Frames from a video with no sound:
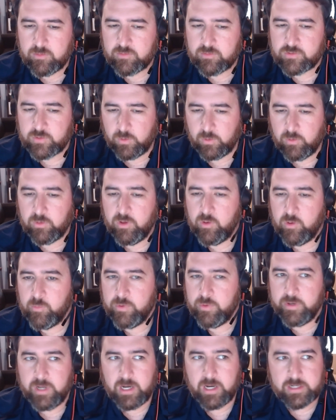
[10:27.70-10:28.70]
solar loan
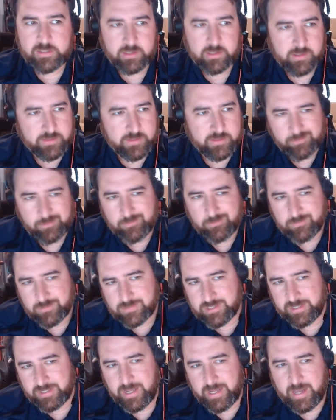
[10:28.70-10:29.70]
production. So
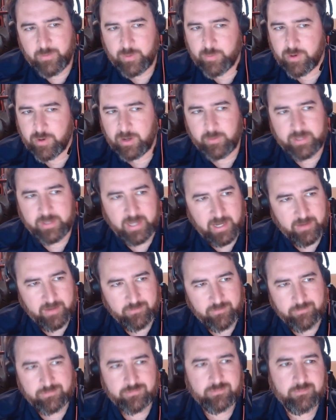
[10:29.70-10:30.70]
today we probably
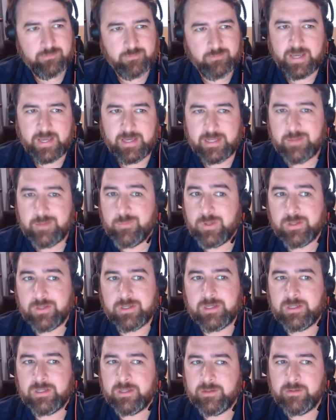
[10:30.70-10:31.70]
have 80
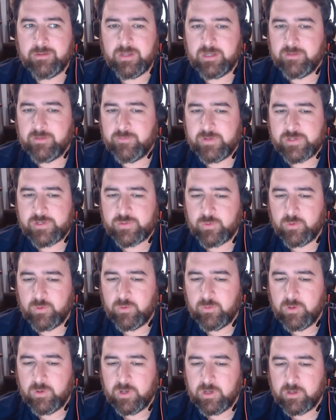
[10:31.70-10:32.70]
million in
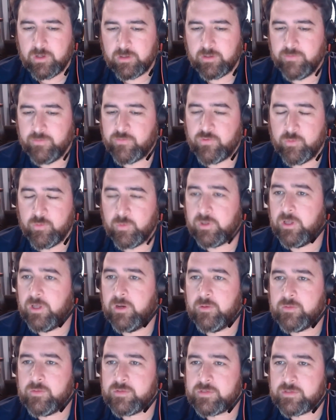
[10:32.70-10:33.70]
individual consumer
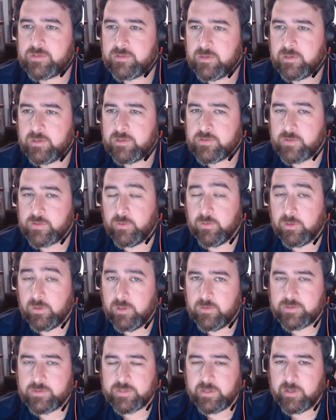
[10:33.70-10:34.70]
loans, solar
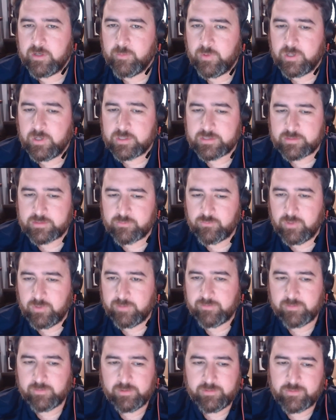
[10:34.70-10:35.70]
loans on our books,
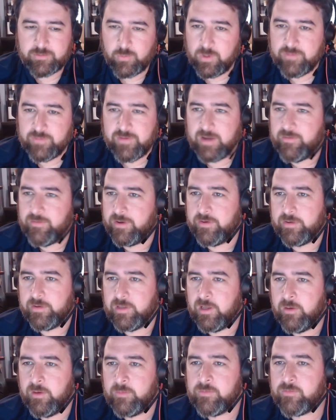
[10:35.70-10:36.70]
roughly 2,500
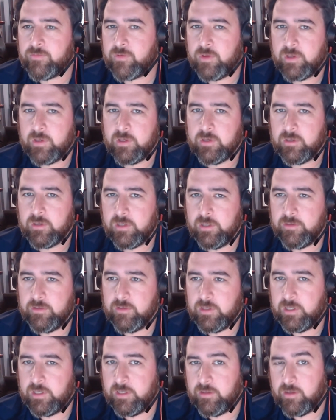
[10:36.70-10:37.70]
loans
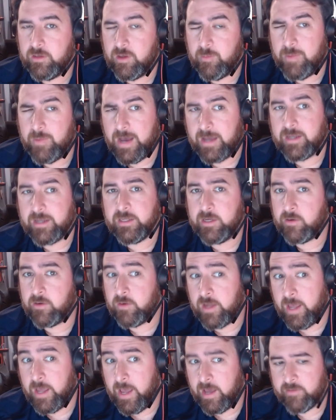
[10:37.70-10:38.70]
in about a year
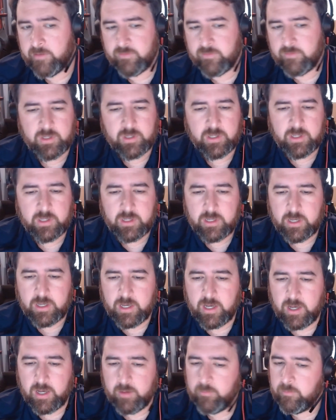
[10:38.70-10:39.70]
and a half.
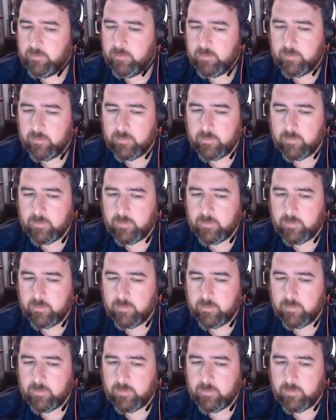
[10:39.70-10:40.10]
Um,